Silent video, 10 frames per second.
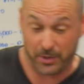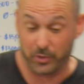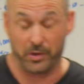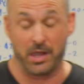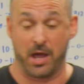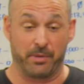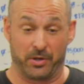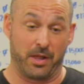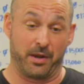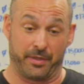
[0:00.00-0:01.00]
don't know a lot
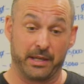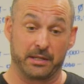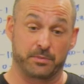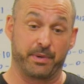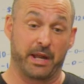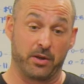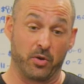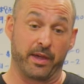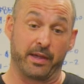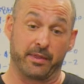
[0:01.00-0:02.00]
about a lot of things, but I
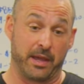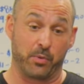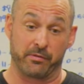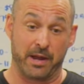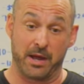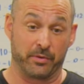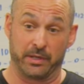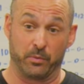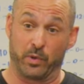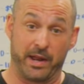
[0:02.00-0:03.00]
know that they were around
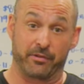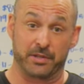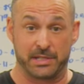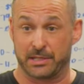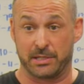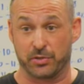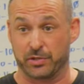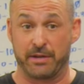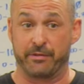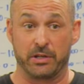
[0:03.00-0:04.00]
in whatever the 60s or
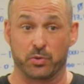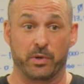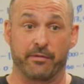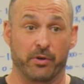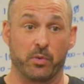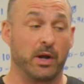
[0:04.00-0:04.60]
70s or whatever it